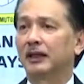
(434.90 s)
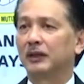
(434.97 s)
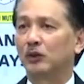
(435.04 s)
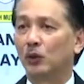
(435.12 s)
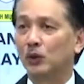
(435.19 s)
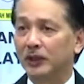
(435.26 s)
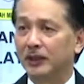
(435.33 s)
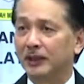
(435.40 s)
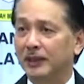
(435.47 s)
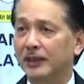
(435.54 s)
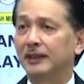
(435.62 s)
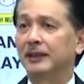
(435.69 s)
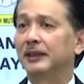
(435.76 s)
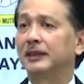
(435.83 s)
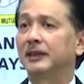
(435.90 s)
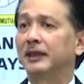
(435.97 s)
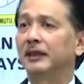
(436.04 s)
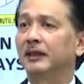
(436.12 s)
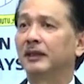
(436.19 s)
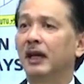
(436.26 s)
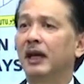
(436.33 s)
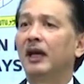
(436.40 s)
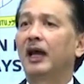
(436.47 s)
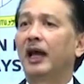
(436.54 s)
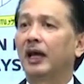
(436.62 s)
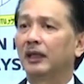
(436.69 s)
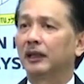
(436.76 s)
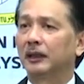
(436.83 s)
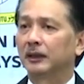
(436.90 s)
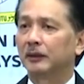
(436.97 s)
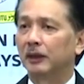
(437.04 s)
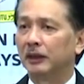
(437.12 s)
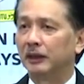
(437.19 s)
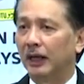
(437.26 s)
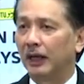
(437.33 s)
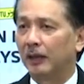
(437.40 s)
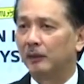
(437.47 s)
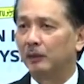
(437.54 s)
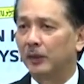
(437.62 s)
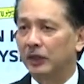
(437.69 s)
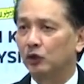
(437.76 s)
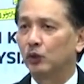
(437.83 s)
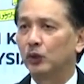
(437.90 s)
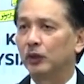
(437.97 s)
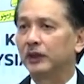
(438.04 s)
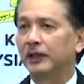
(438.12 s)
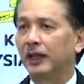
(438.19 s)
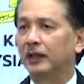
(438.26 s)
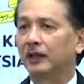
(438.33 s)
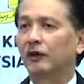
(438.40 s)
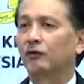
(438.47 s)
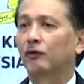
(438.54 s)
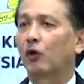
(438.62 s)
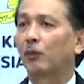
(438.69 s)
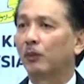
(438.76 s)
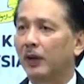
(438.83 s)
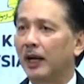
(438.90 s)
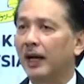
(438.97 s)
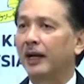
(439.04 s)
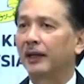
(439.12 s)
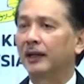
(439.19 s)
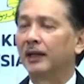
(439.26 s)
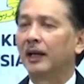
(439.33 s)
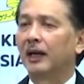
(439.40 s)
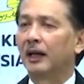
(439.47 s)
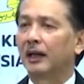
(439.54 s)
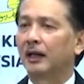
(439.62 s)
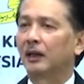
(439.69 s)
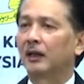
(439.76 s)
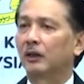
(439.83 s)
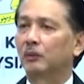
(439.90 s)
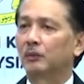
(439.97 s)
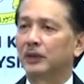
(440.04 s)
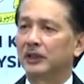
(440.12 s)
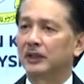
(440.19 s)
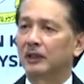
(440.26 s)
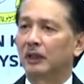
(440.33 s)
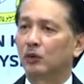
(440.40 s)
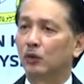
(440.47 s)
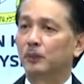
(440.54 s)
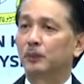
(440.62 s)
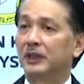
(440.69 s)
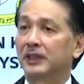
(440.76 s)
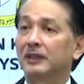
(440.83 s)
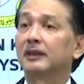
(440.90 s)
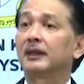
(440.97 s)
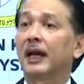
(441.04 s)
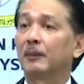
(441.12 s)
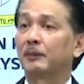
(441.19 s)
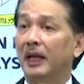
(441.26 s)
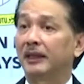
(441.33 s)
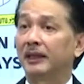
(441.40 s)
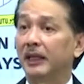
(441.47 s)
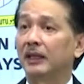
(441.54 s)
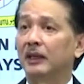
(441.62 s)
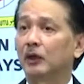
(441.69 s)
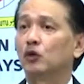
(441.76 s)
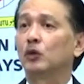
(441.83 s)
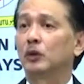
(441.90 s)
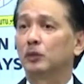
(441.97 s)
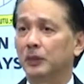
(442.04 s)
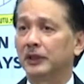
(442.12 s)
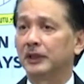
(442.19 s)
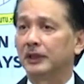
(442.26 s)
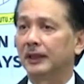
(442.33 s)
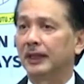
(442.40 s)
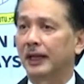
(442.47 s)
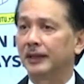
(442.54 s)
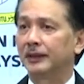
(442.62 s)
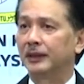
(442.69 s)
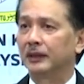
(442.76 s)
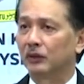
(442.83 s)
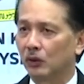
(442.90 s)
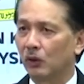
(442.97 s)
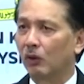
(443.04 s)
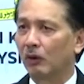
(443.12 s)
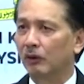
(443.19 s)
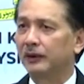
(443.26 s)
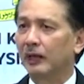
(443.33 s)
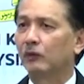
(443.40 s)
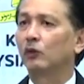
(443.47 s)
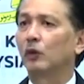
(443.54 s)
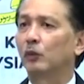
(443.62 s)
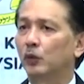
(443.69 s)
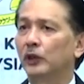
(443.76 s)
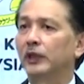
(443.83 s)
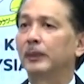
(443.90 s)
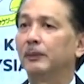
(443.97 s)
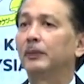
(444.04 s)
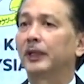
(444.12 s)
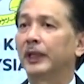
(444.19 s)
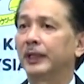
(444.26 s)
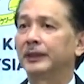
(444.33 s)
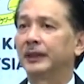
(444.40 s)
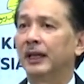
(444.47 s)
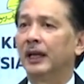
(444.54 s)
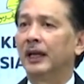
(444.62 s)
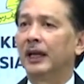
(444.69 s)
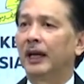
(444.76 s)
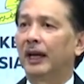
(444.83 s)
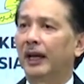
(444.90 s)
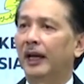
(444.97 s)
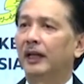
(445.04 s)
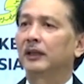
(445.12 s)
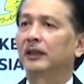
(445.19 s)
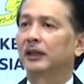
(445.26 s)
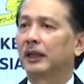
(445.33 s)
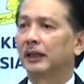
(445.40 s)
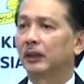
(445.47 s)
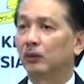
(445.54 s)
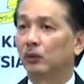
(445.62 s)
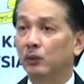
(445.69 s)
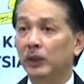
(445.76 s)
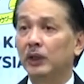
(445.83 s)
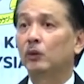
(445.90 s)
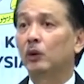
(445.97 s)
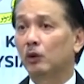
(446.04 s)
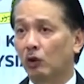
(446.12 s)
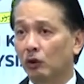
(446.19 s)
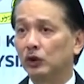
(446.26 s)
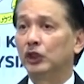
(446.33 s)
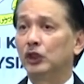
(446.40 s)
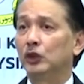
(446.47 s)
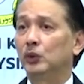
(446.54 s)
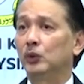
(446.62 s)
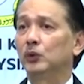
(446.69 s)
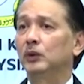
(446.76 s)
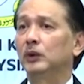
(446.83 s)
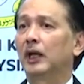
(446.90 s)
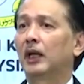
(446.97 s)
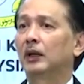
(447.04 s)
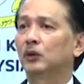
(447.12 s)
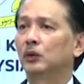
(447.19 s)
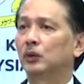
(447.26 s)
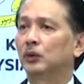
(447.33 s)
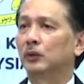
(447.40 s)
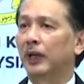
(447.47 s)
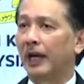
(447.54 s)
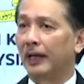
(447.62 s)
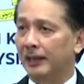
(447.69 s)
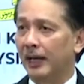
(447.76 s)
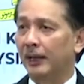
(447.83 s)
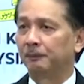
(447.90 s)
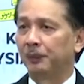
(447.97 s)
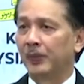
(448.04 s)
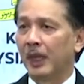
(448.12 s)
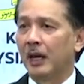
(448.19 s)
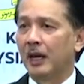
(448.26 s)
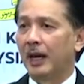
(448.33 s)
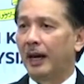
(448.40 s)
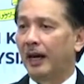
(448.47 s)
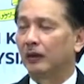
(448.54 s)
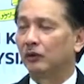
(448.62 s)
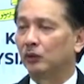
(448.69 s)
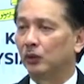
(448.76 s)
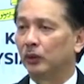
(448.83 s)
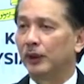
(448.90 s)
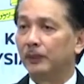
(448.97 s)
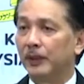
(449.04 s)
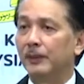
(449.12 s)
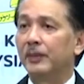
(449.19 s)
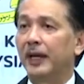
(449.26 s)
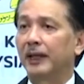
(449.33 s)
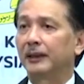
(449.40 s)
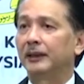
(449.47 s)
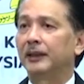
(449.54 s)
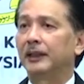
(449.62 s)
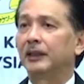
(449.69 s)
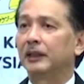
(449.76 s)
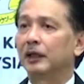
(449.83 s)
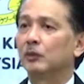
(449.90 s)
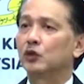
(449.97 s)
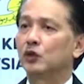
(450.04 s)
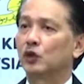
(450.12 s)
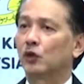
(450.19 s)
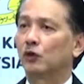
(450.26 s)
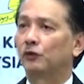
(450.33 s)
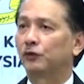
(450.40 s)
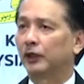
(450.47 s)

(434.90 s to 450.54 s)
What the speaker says: social distancing, and make sure that they comply, maintain the good personal hygiene. So all that we will put in place, and we will continue to adapt and to implement in terms of